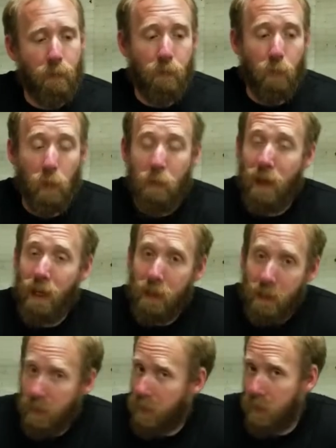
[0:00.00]
We
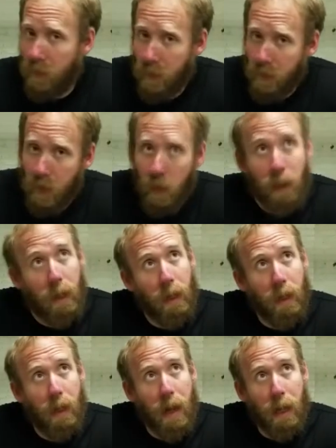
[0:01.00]
made this
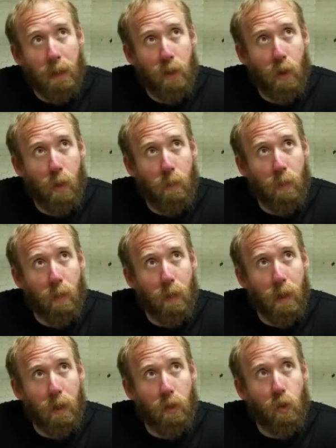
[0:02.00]
in
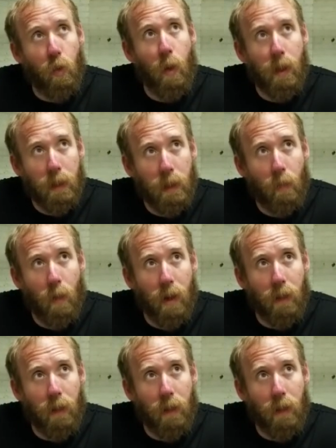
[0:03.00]
October 21,